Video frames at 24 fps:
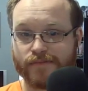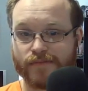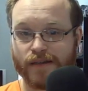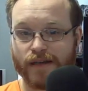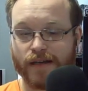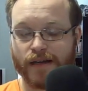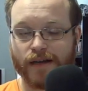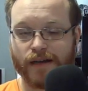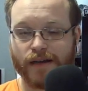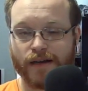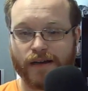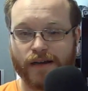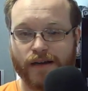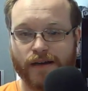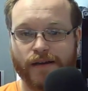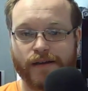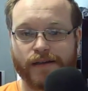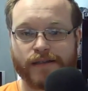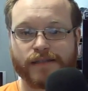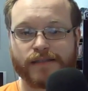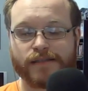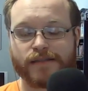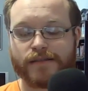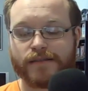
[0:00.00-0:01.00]

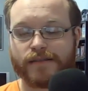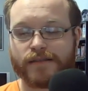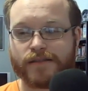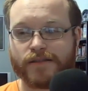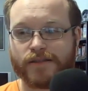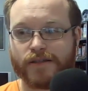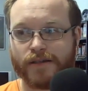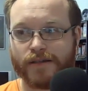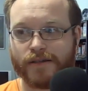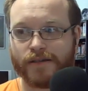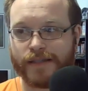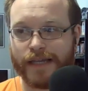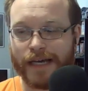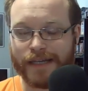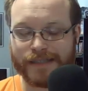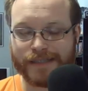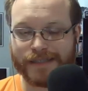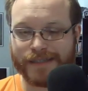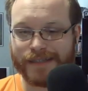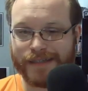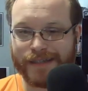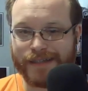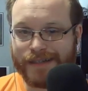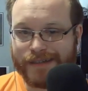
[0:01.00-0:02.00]
So
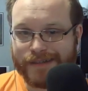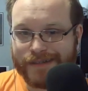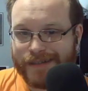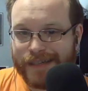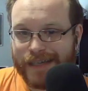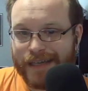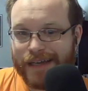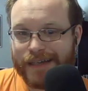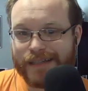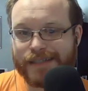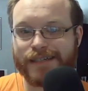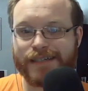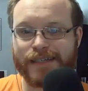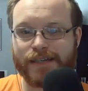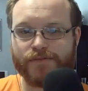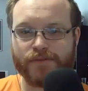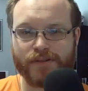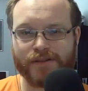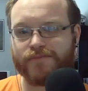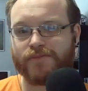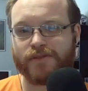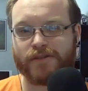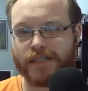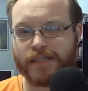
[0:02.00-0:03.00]
that's the thing. He hasn't given
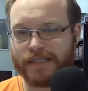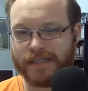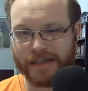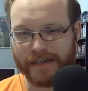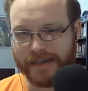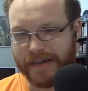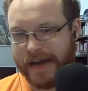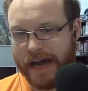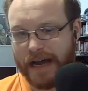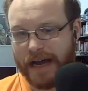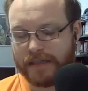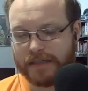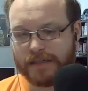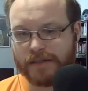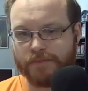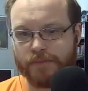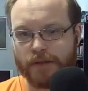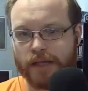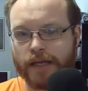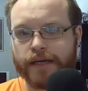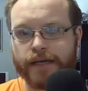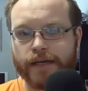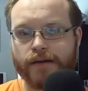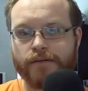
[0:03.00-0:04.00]
them a reason not to
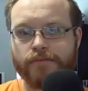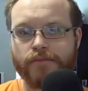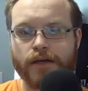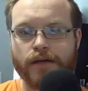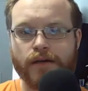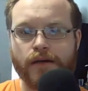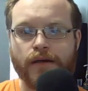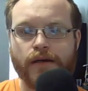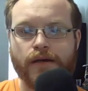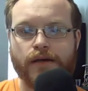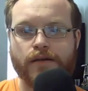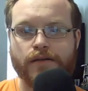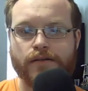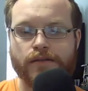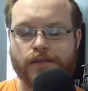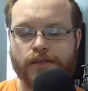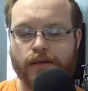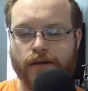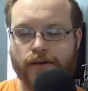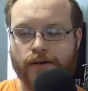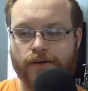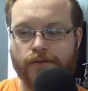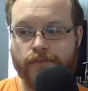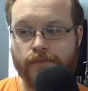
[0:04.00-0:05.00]
play him.
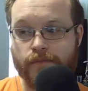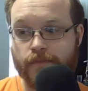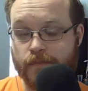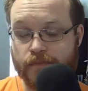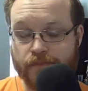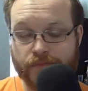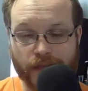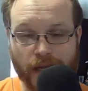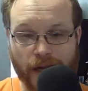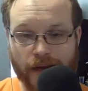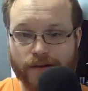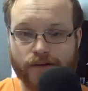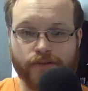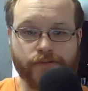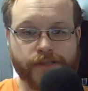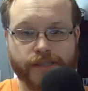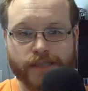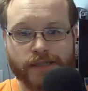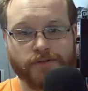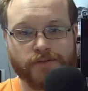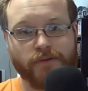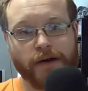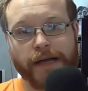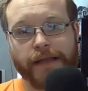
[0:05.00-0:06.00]
So I don't
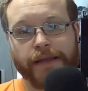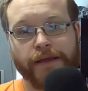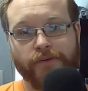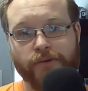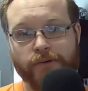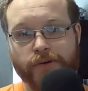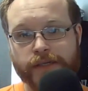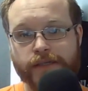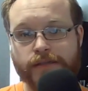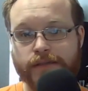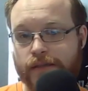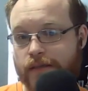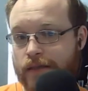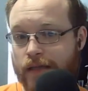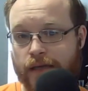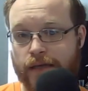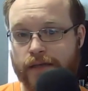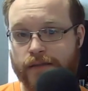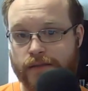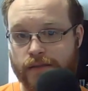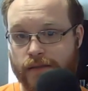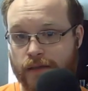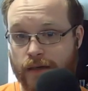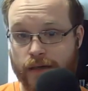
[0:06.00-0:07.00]
see why they wouldn't.
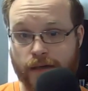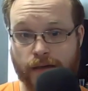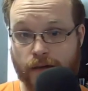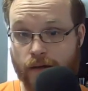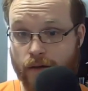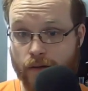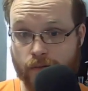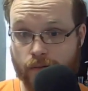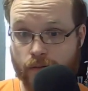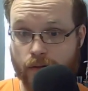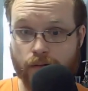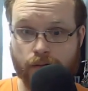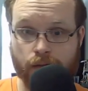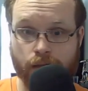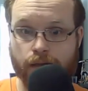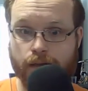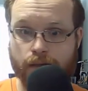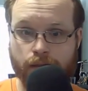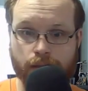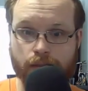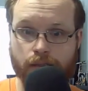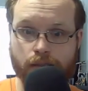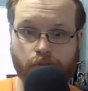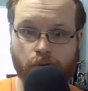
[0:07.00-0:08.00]
But it's like, oh, okay,
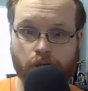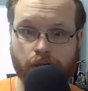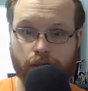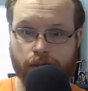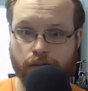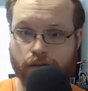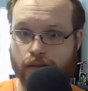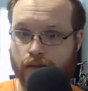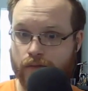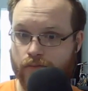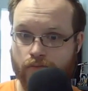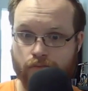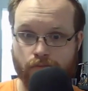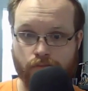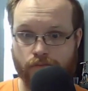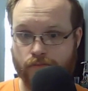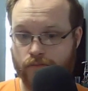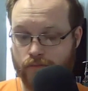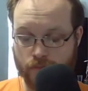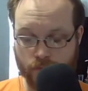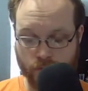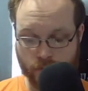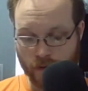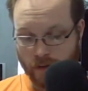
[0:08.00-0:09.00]
he's playing good.
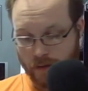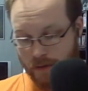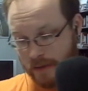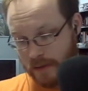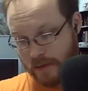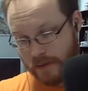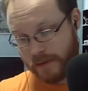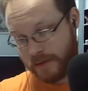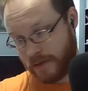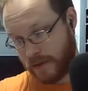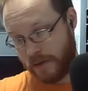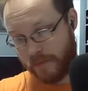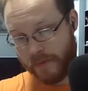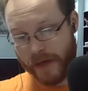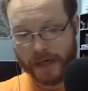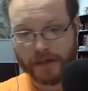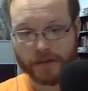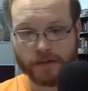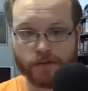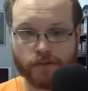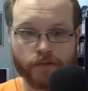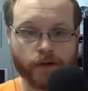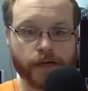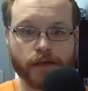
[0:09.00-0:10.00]
All right, let's go back
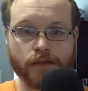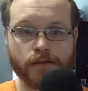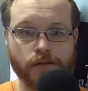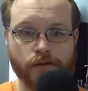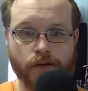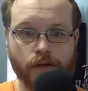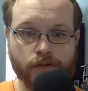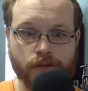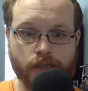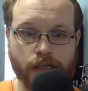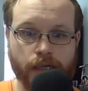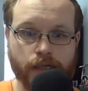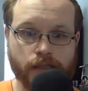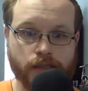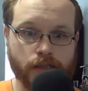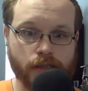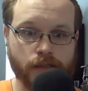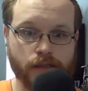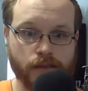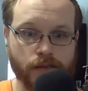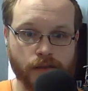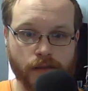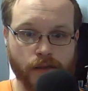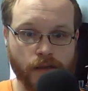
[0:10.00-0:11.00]
to the regular
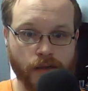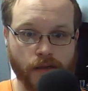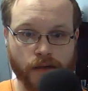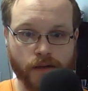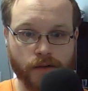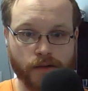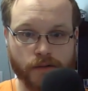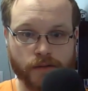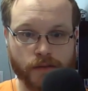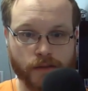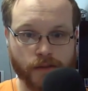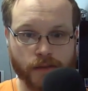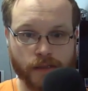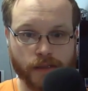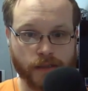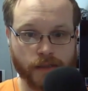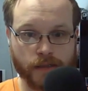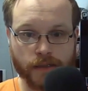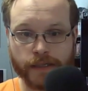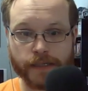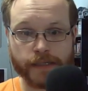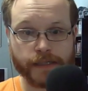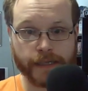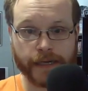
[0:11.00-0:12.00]
rotation. You know,
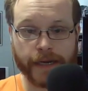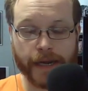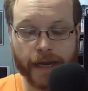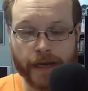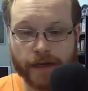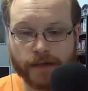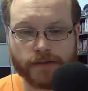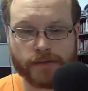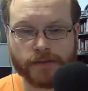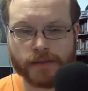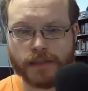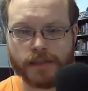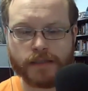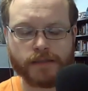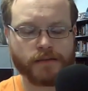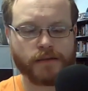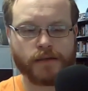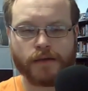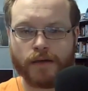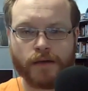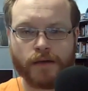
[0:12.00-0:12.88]
he can handle it.